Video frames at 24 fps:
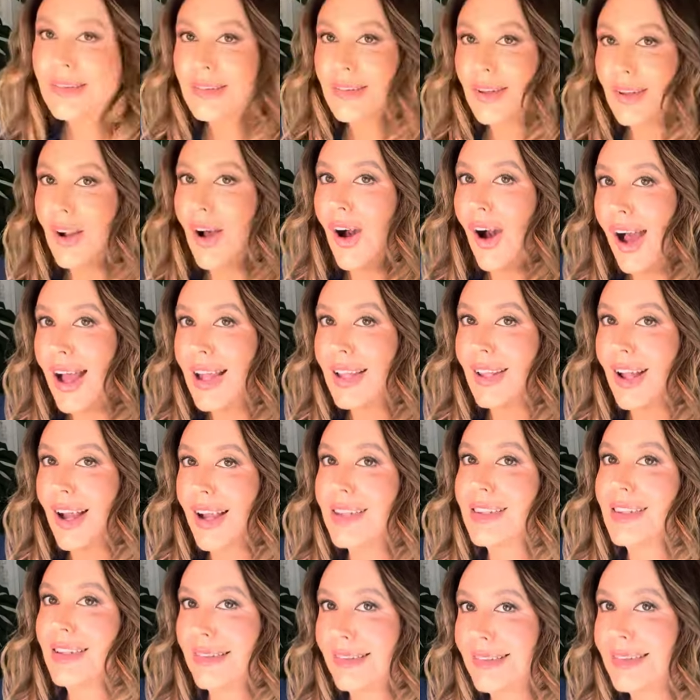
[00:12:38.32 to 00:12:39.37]
got to
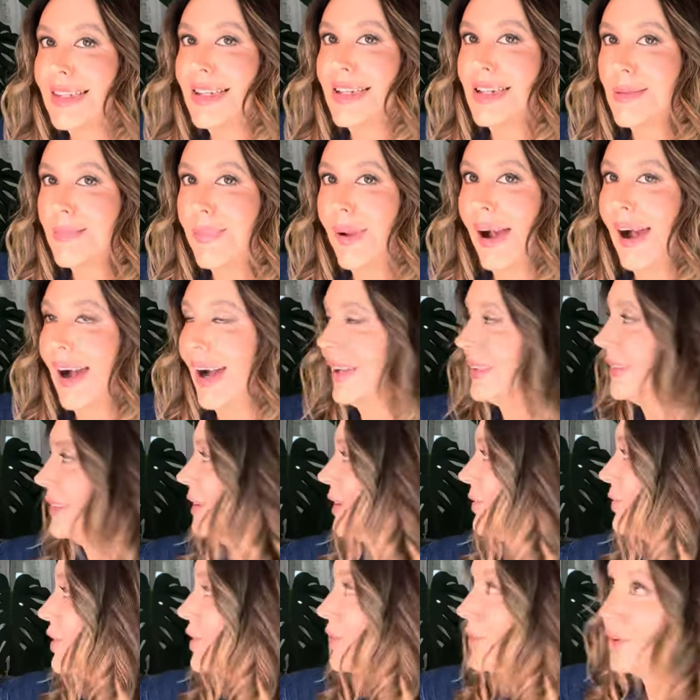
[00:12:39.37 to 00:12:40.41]
highlight your skinny part. So
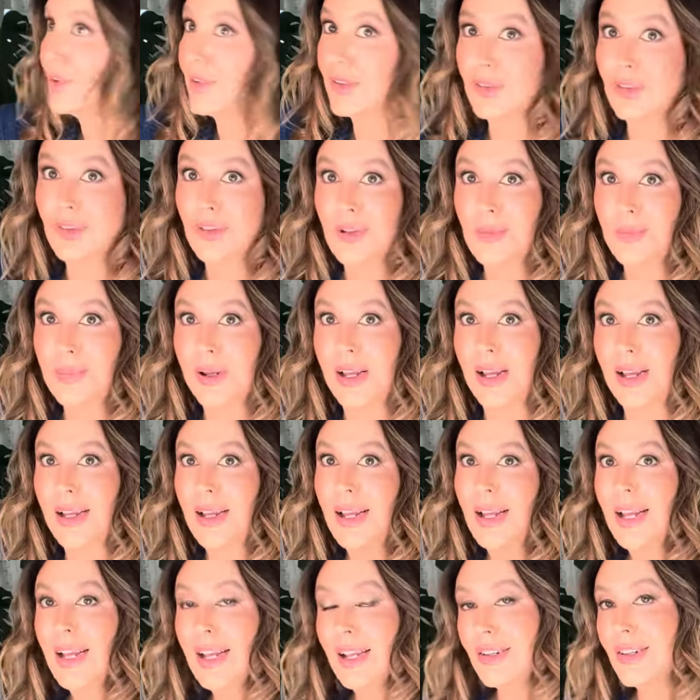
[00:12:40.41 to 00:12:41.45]
if you've got a super
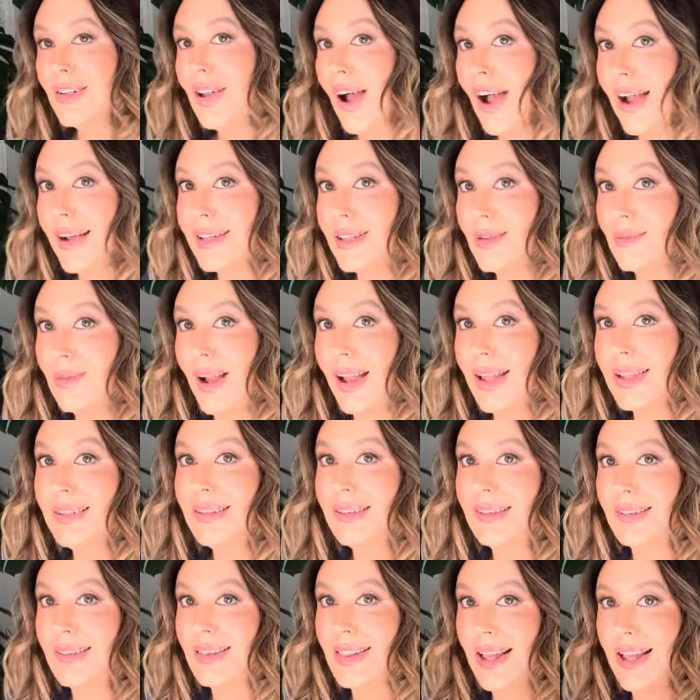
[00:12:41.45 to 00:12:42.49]
tiny
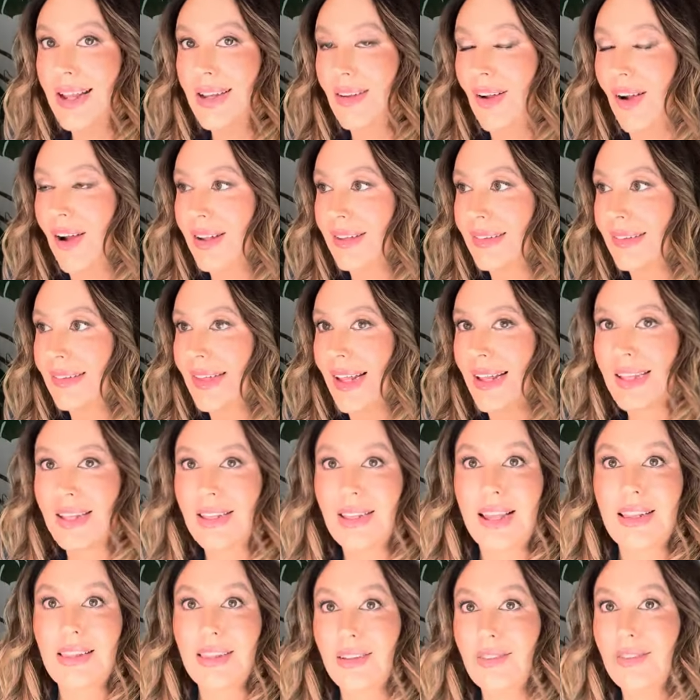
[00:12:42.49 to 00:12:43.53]
waist, then I say
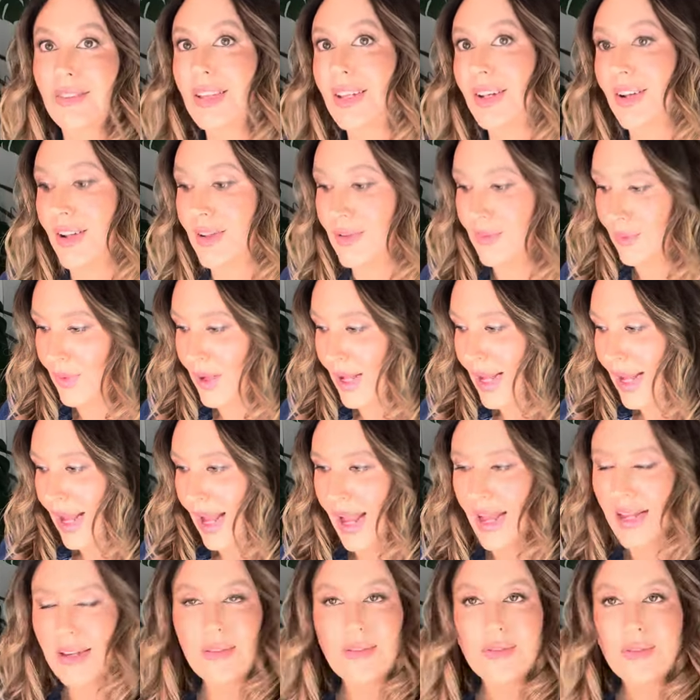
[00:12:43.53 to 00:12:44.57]
get the, you know,
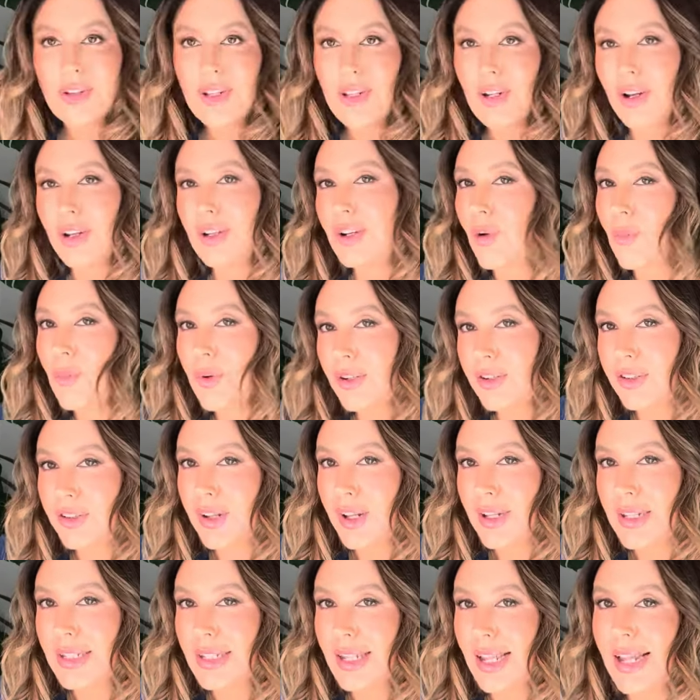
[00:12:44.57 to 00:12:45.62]
and you know, you don't want to show
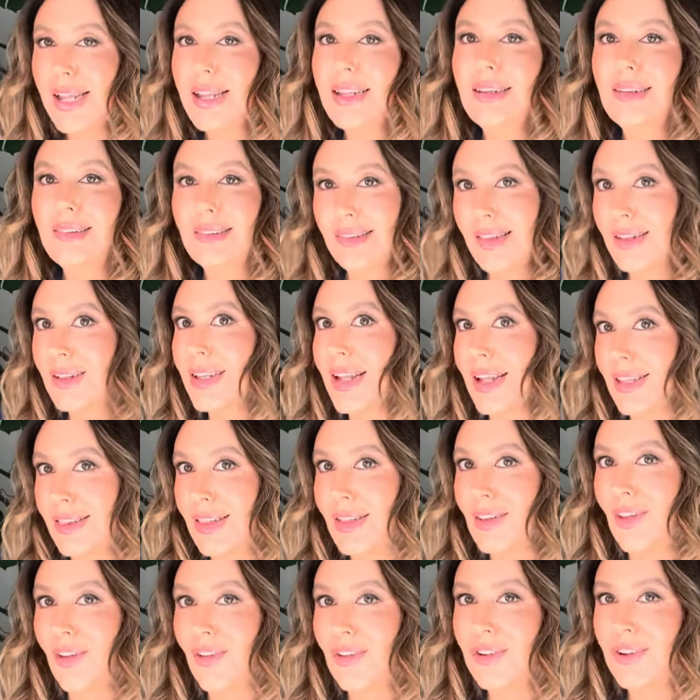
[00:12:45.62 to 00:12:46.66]
your legs, then get the
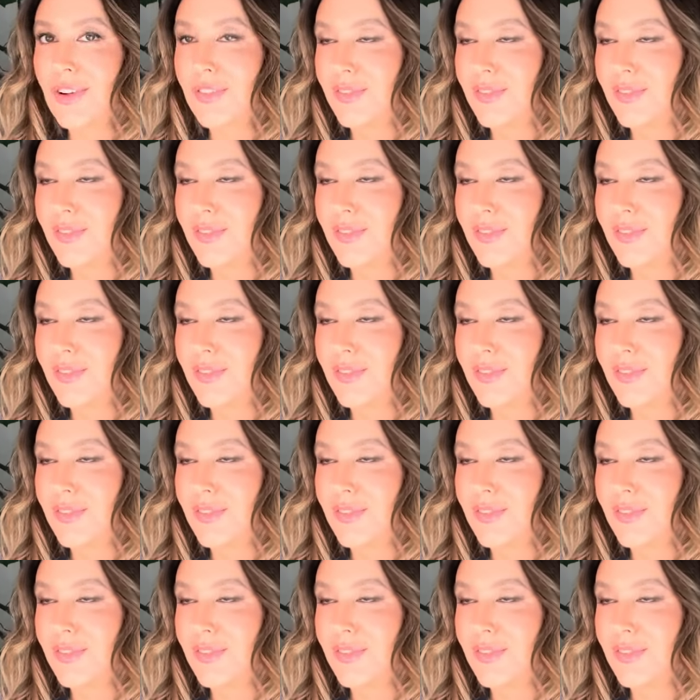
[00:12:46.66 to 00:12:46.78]
longer